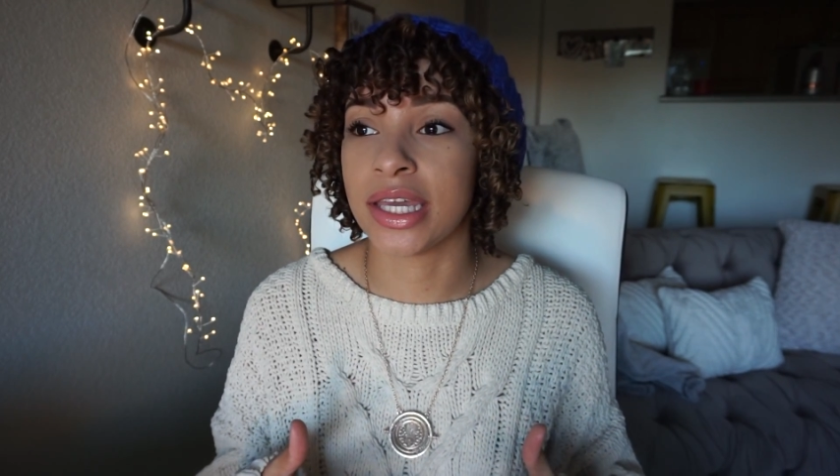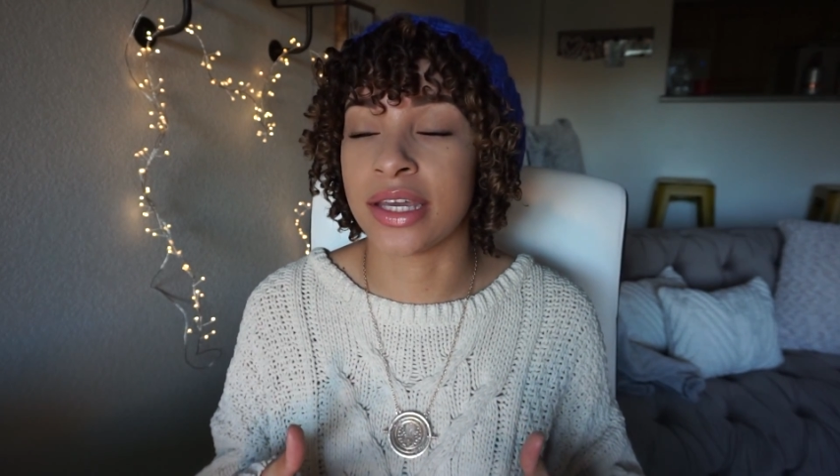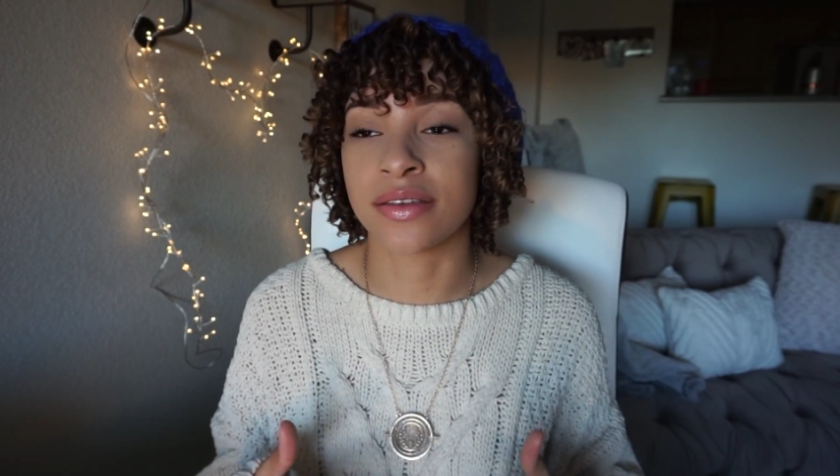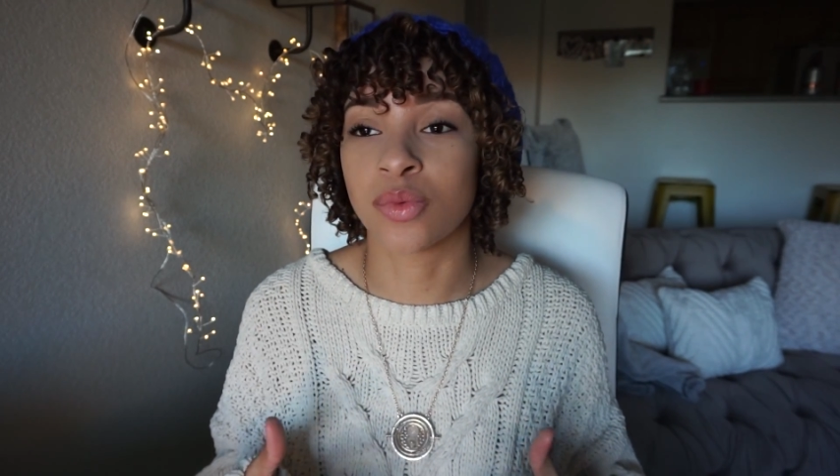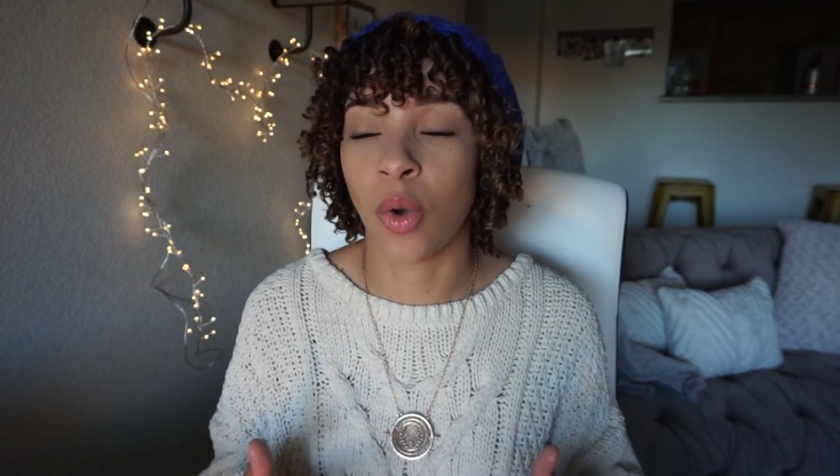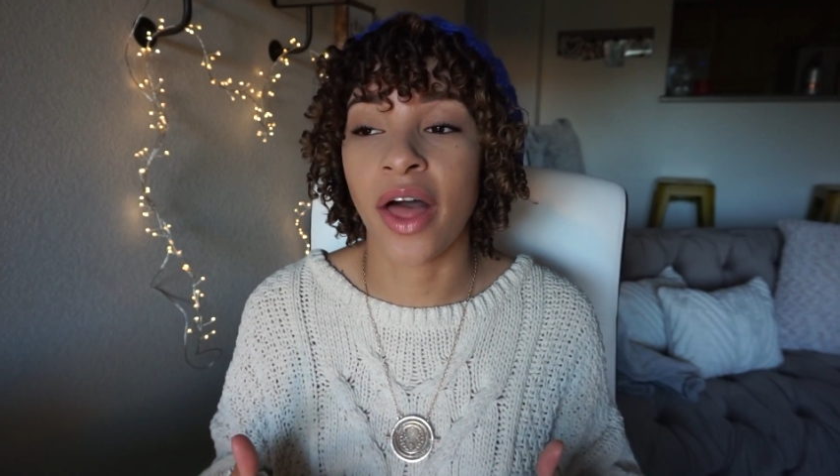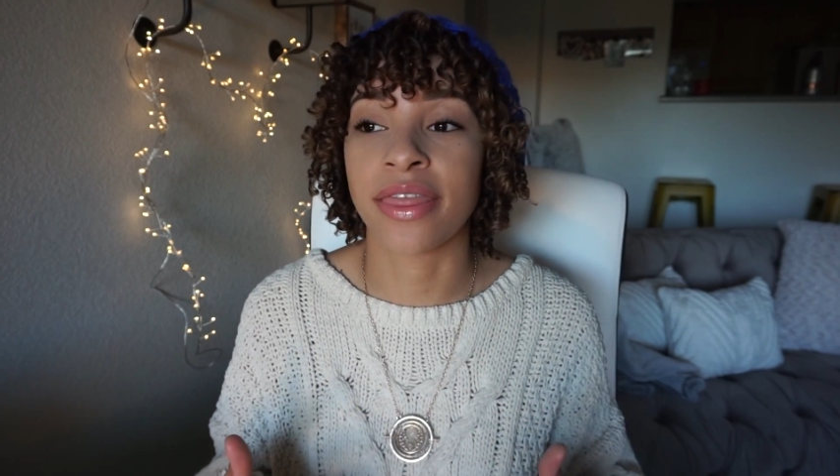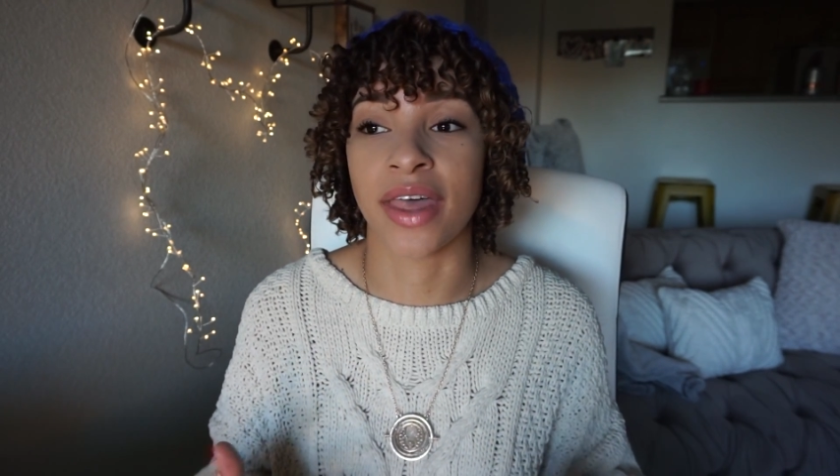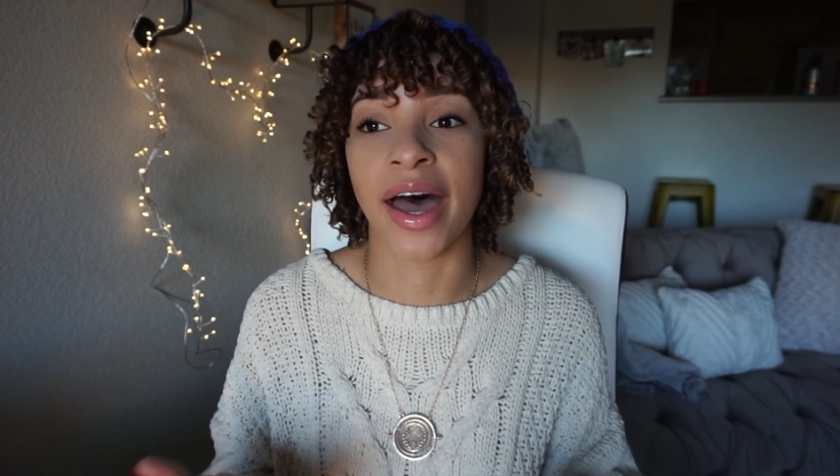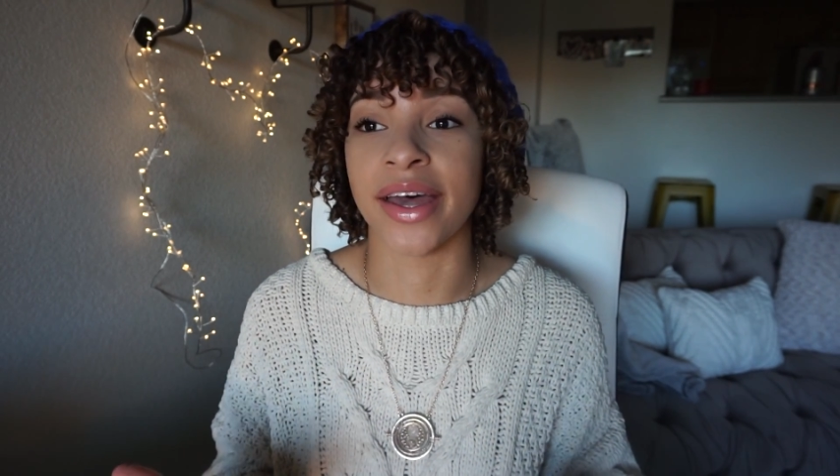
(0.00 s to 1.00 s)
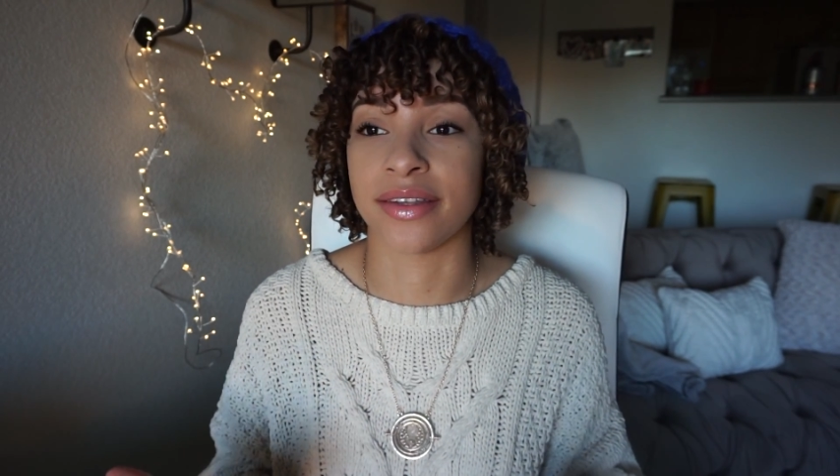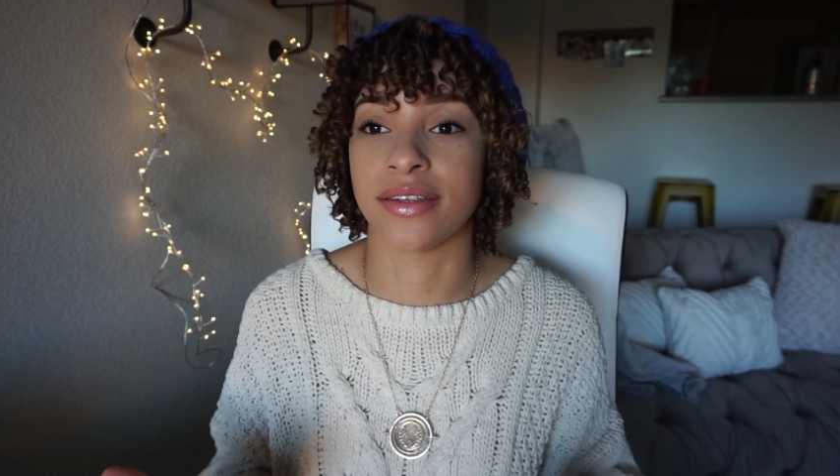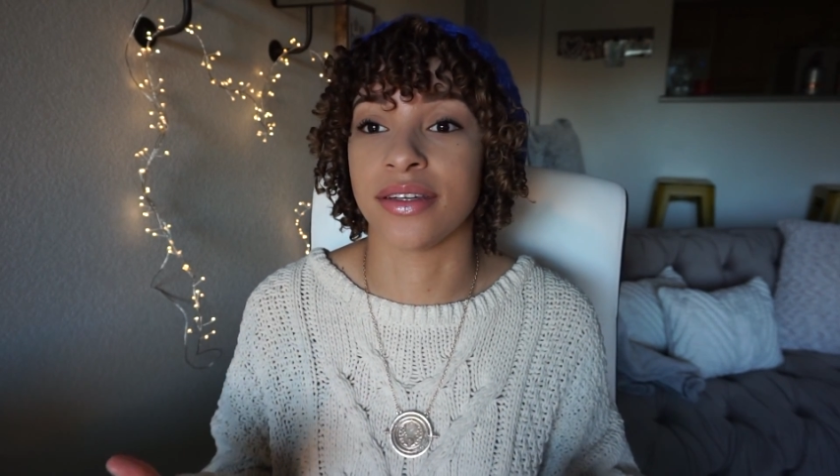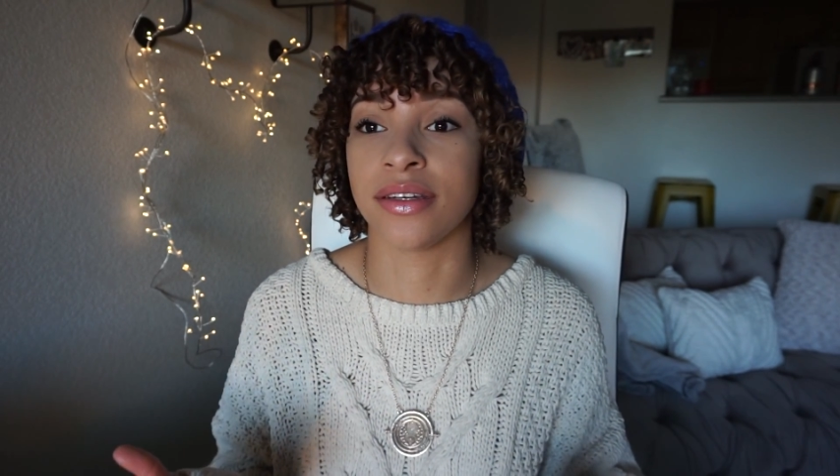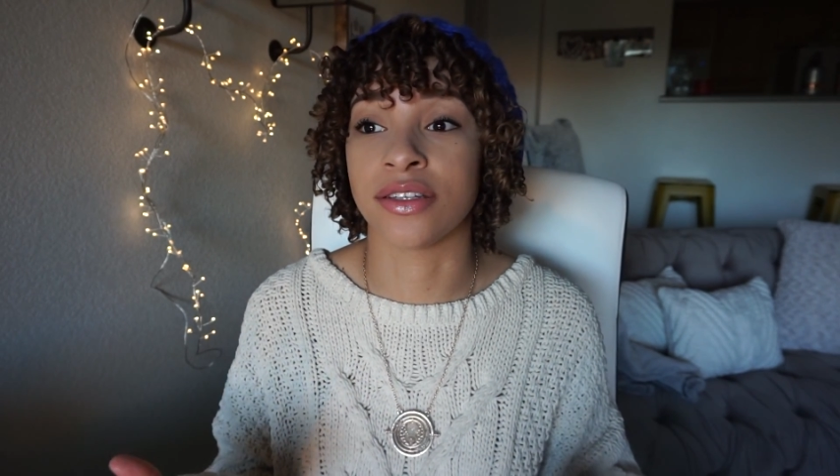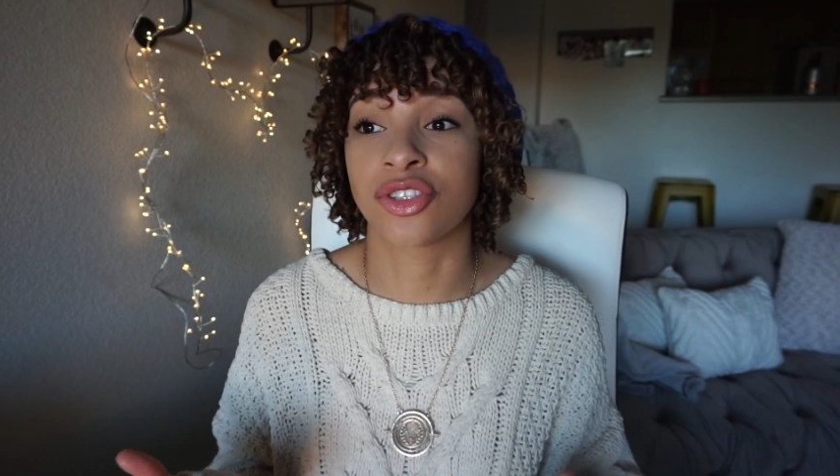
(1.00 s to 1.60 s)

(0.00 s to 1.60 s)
is one that is